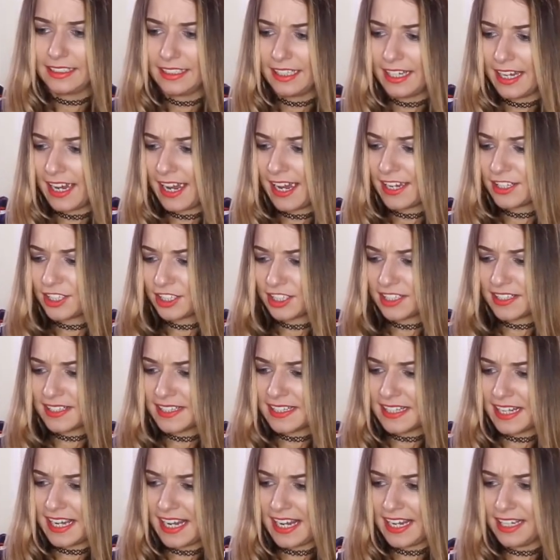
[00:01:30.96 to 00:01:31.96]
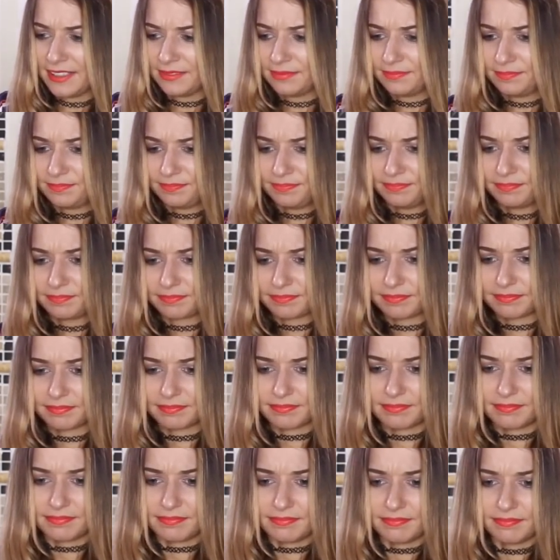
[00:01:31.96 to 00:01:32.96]
yeah, as you can see,
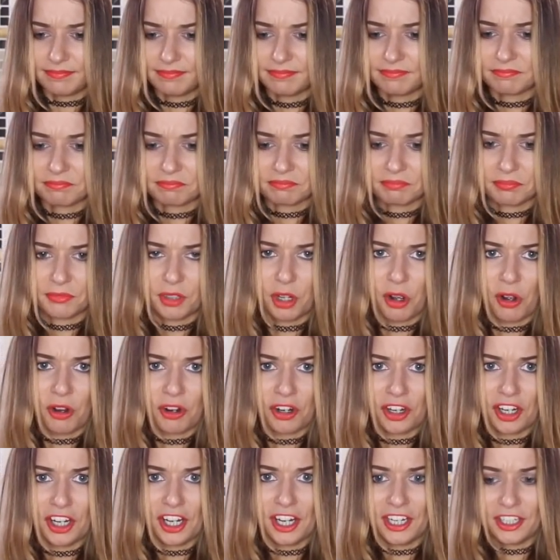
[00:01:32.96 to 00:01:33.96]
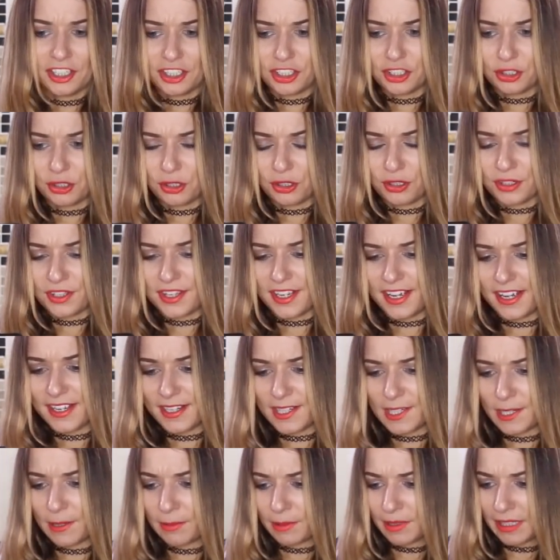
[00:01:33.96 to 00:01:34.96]
longer and shorter,
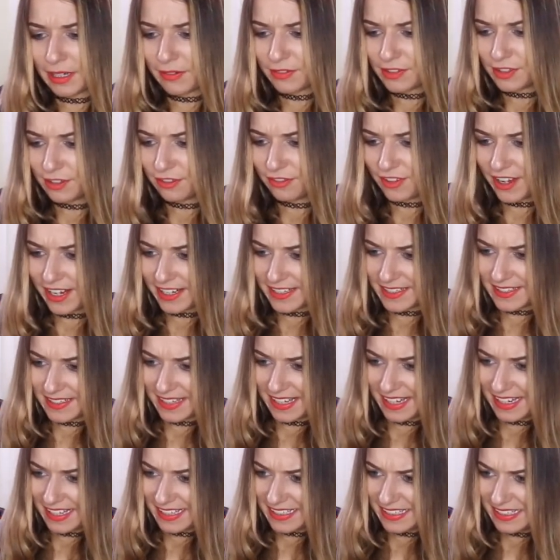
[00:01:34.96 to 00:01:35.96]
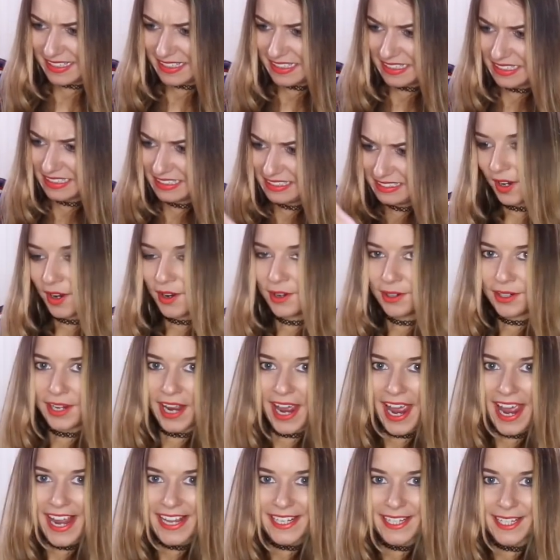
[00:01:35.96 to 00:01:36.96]
so I'm gonna have to fix this.
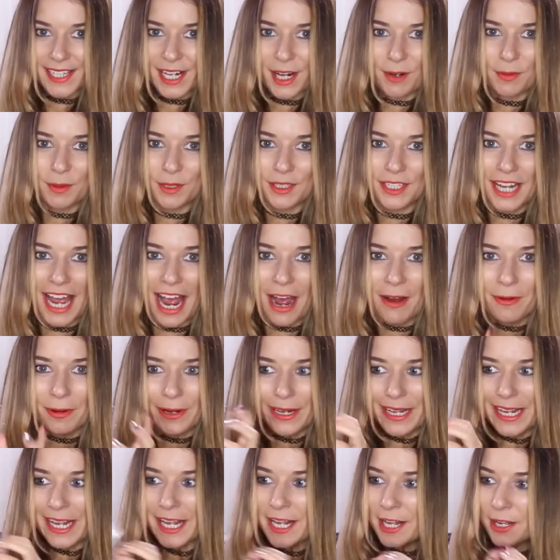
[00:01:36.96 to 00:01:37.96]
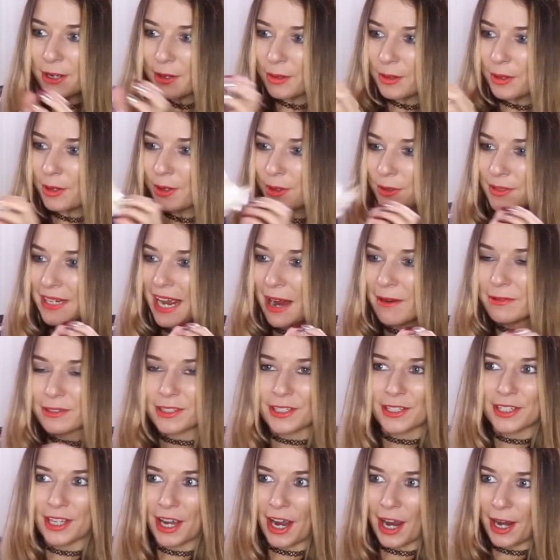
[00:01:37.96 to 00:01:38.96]
Okay, so we're now equal. Now
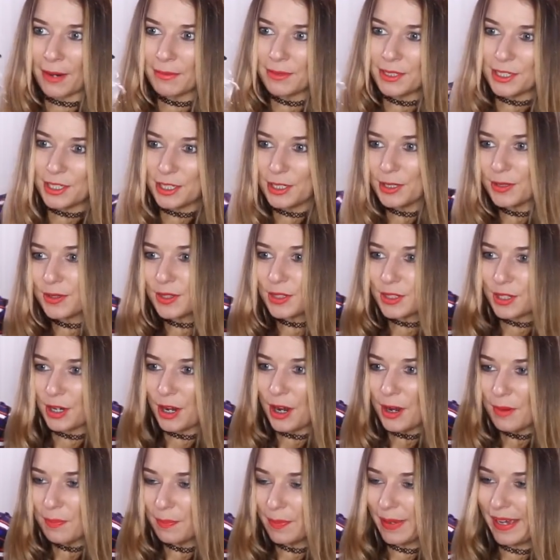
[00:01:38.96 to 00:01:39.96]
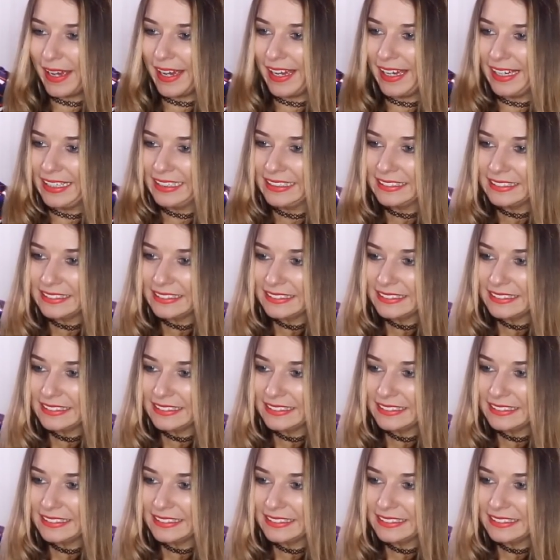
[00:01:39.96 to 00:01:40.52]
it's time to do the top bit.